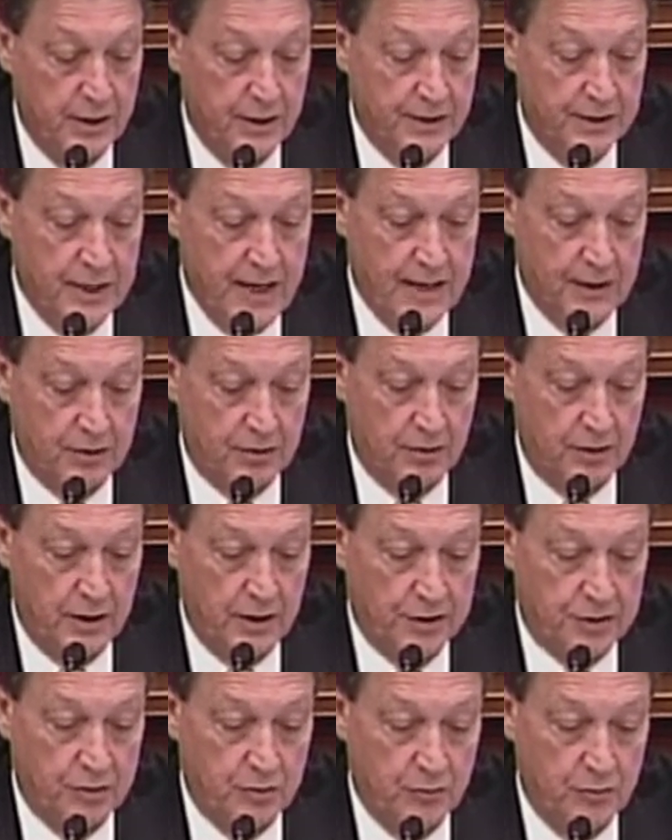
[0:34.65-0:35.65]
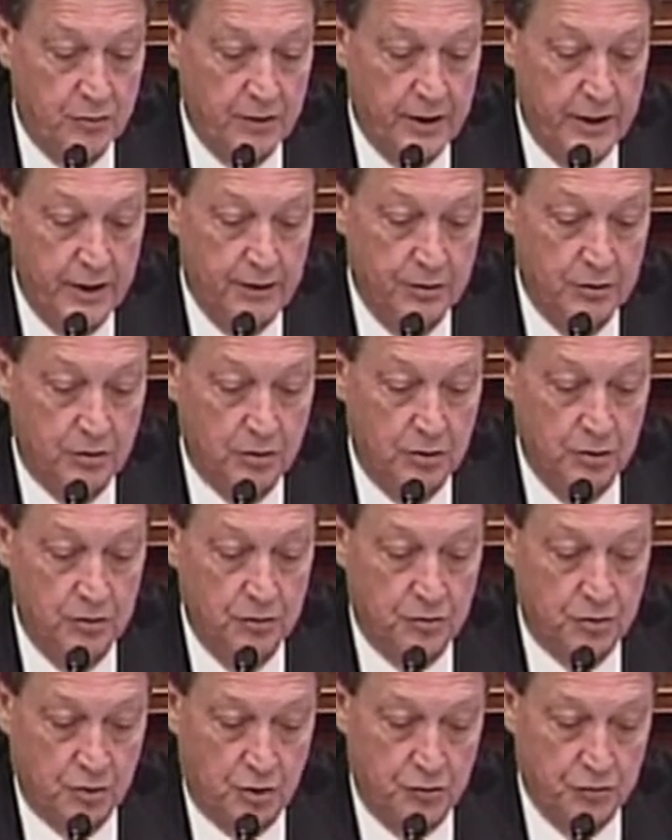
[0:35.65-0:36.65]
Data collection will now include
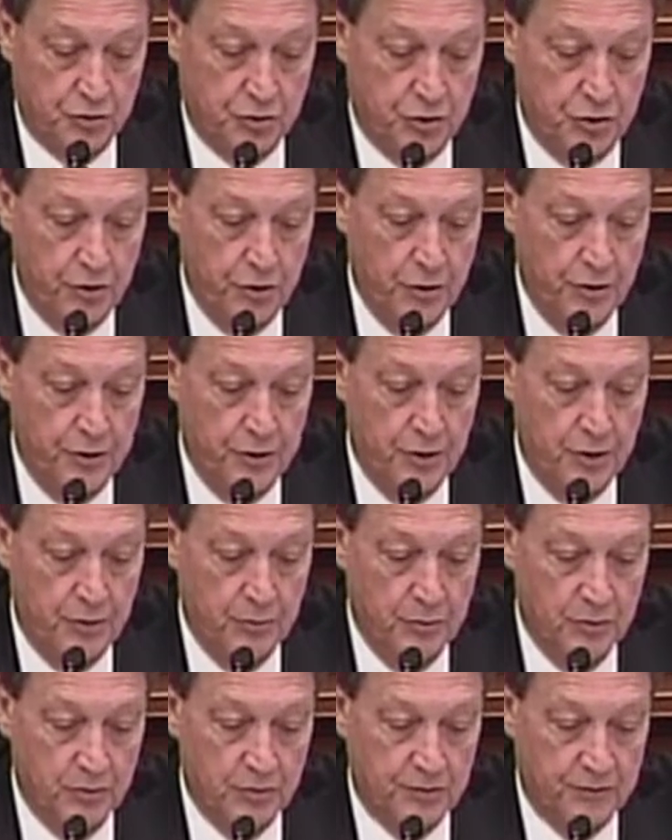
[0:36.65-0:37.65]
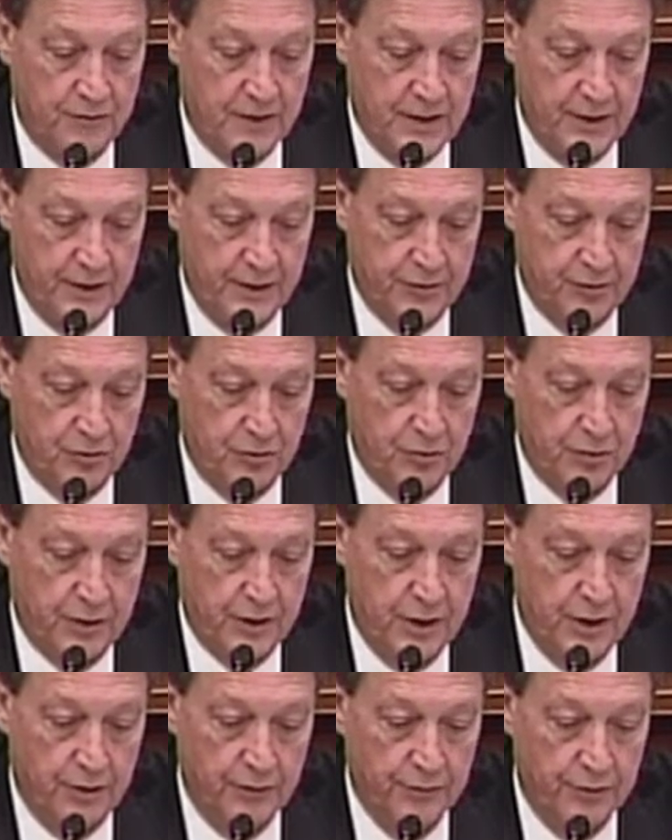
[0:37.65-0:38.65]
Social Security numbers, financial
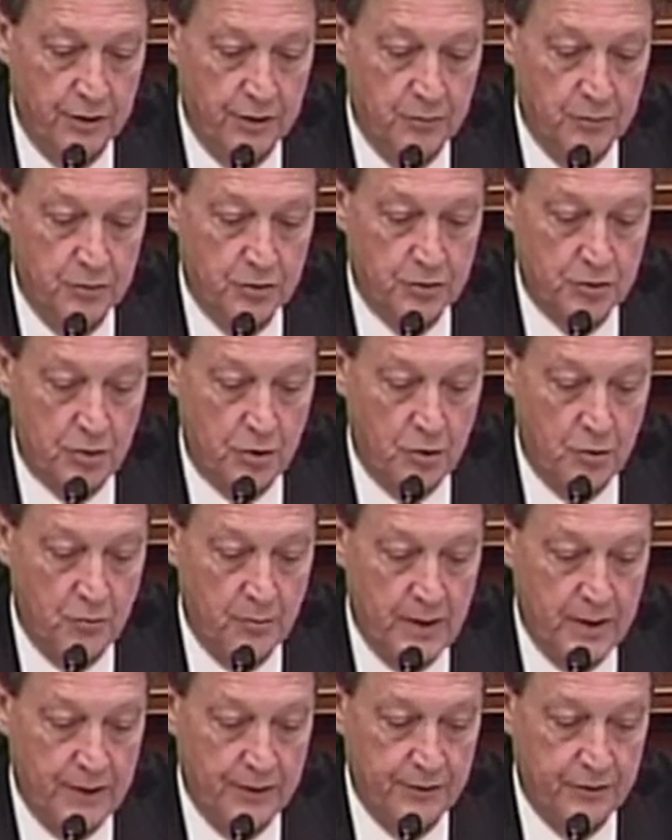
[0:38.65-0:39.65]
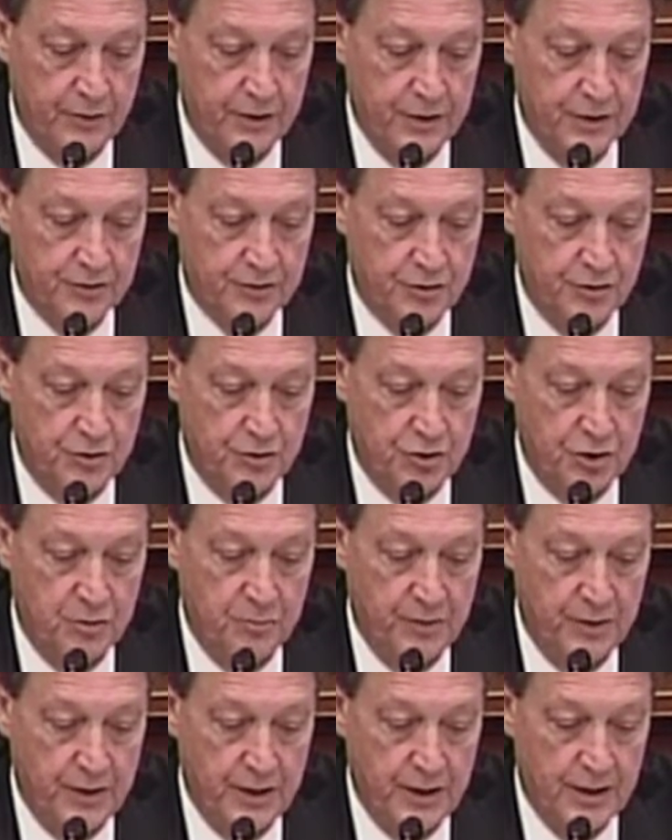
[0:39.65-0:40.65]
account numbers, home address, and
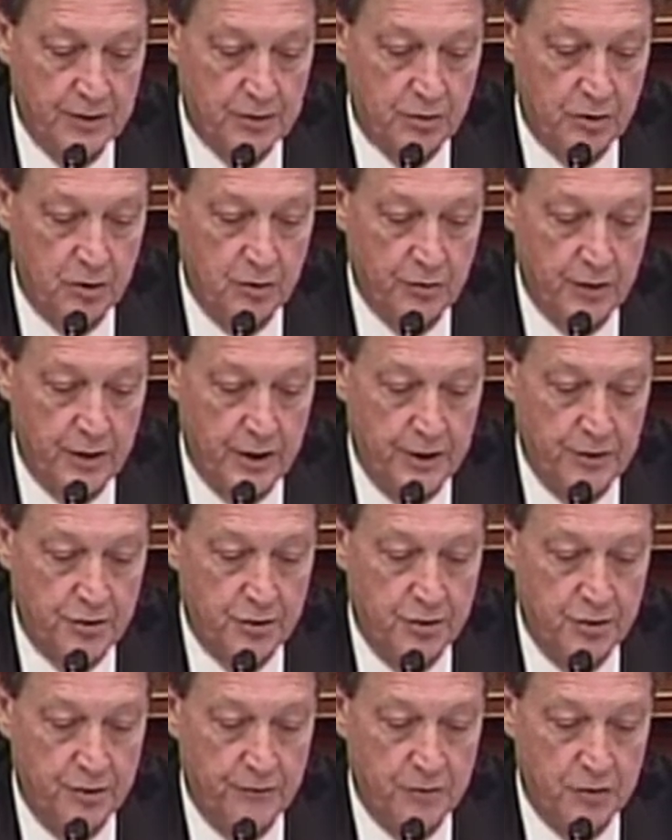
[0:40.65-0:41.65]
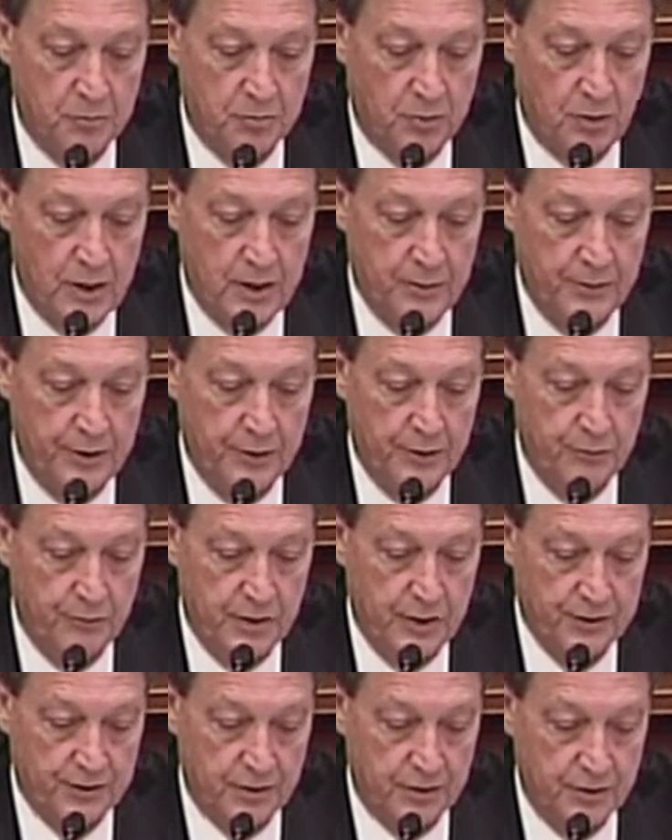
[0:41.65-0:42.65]
GPS location of your primary
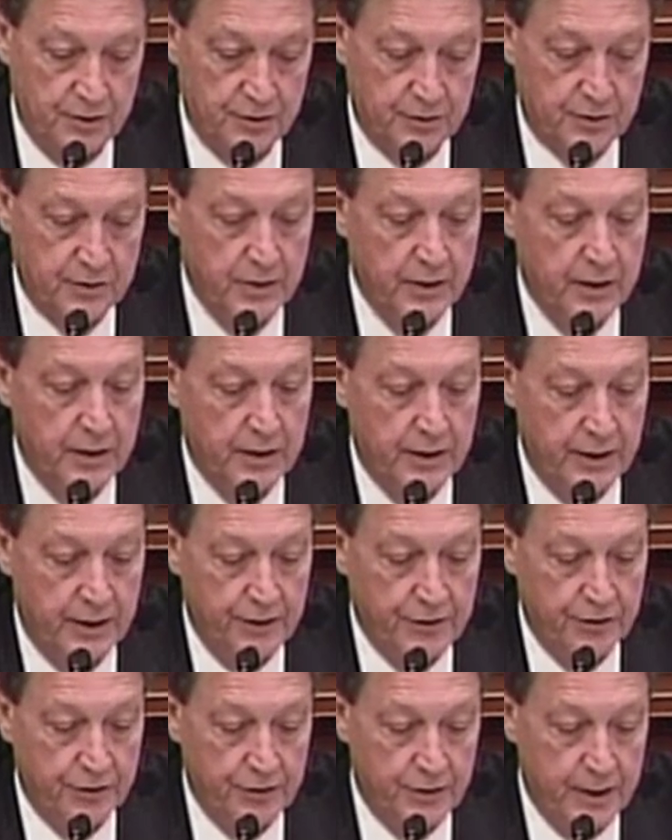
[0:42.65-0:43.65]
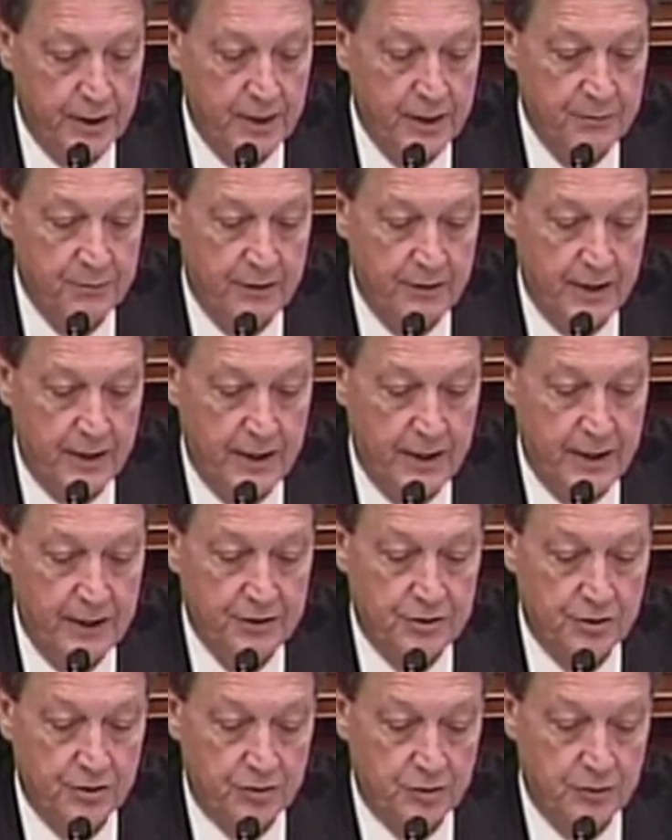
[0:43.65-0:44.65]
residence, and your name and the
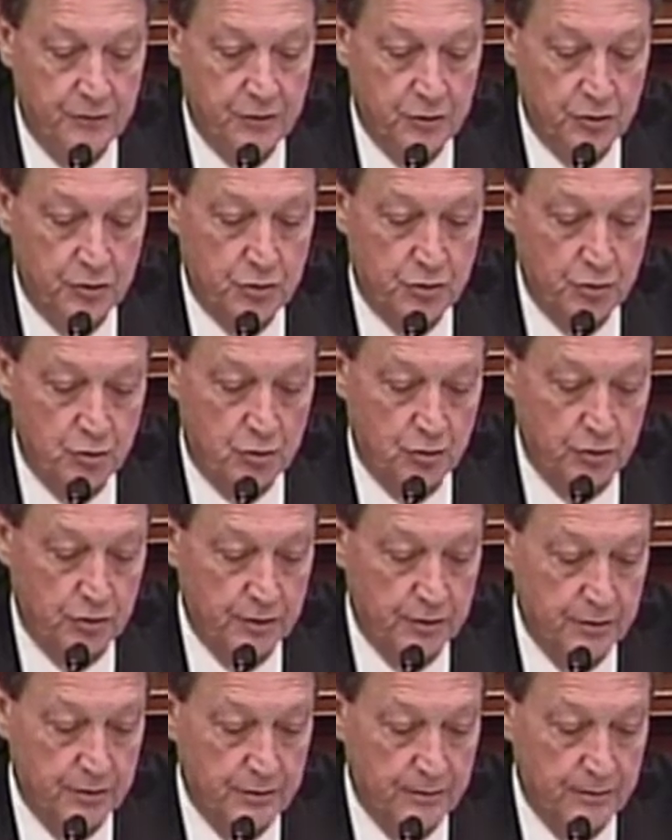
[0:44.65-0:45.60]
ages of your children.